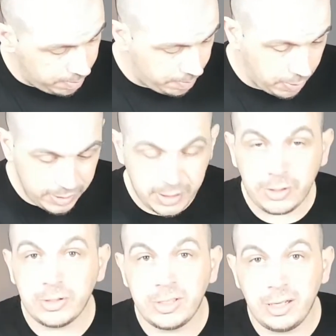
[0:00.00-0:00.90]
poison
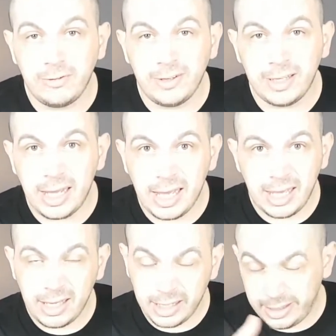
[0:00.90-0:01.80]
yourself and
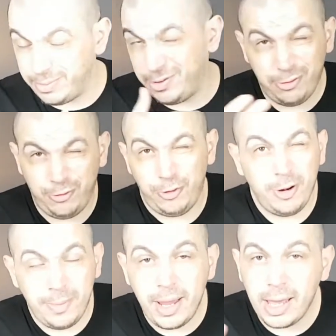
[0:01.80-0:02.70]
die, except if you are
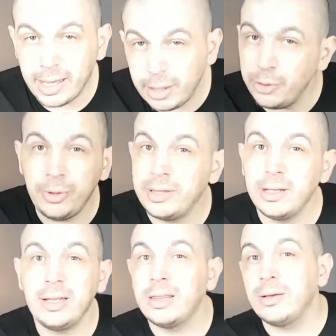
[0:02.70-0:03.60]
me, I can do it
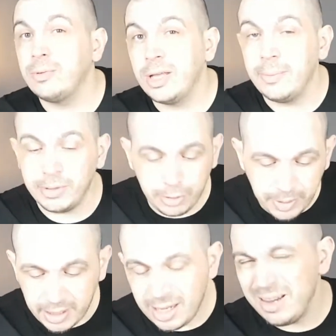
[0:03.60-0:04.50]
and nothing would happen to
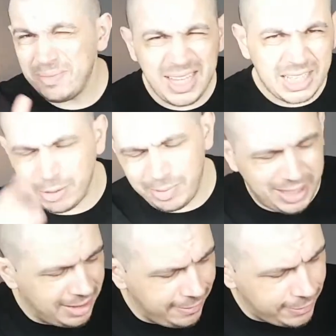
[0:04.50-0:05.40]
me. But that's
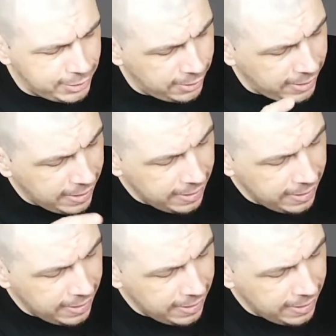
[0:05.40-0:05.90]
completely different story.